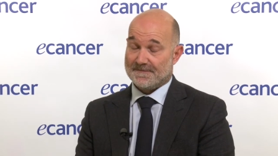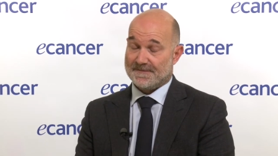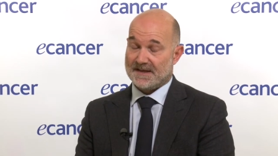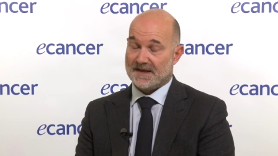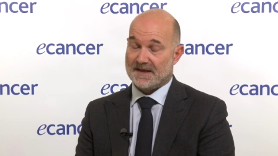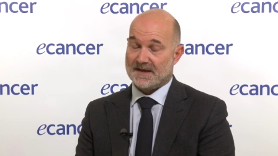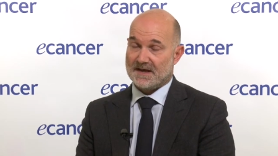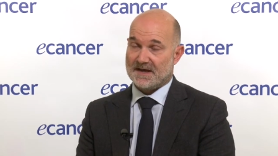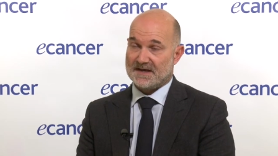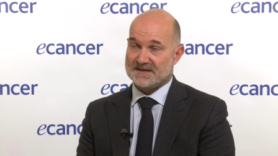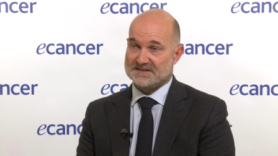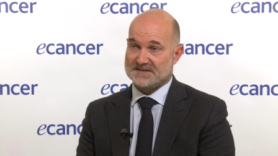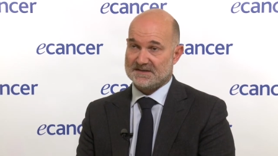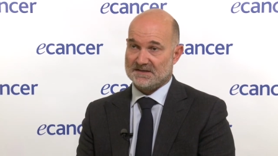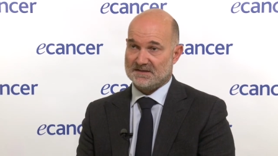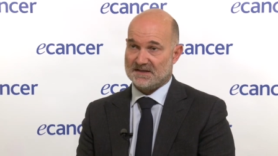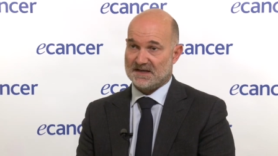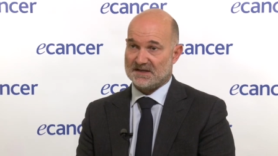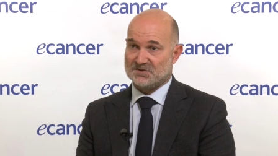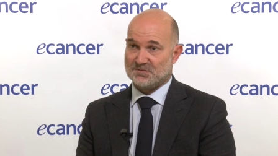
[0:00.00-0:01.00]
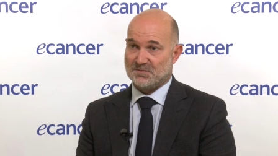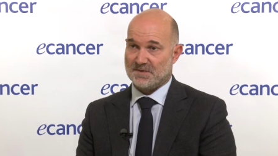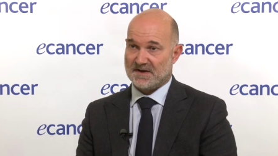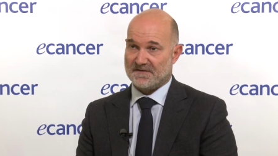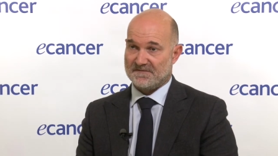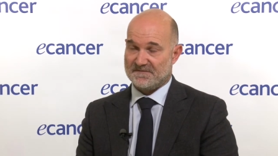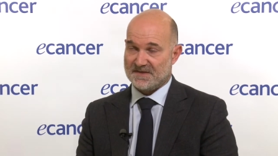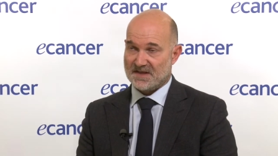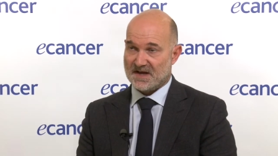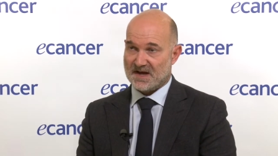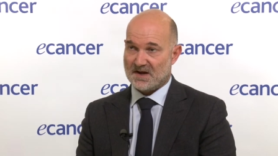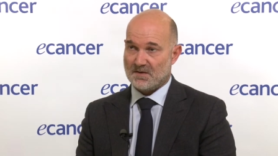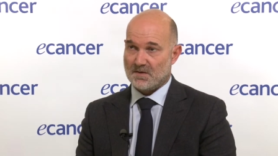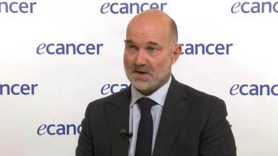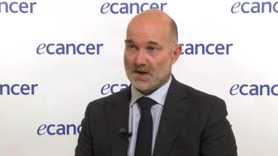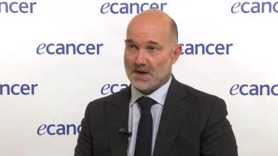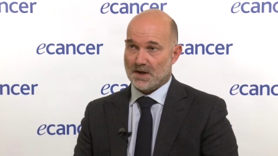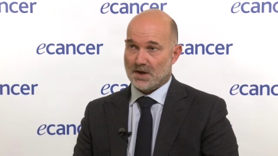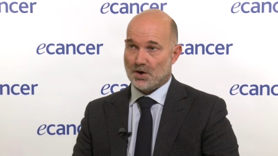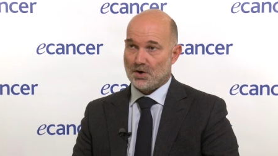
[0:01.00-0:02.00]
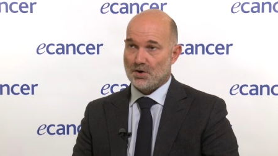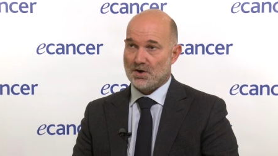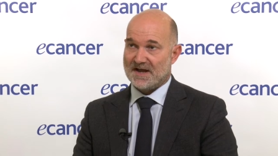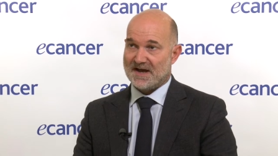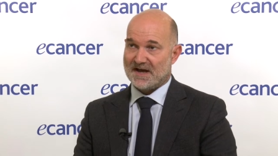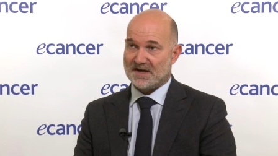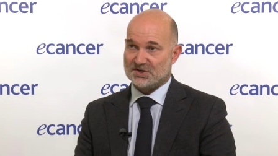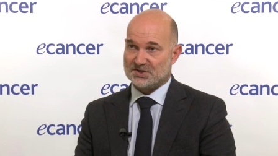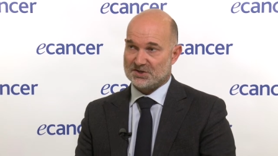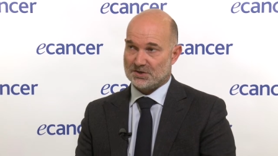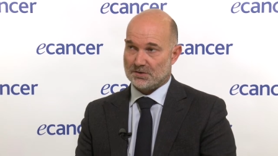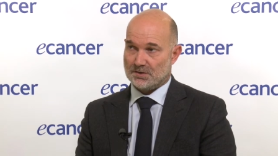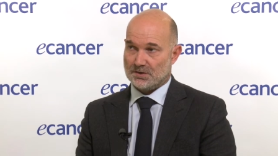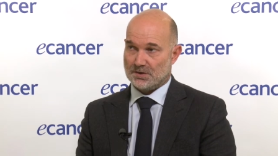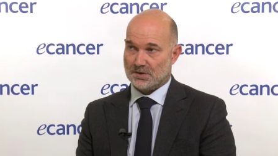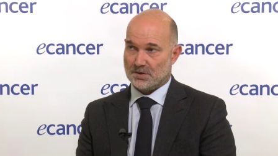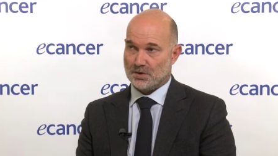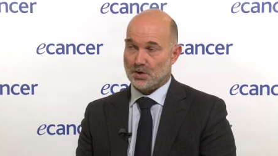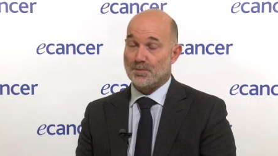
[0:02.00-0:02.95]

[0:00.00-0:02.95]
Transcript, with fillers: then I think that we have now a large uh,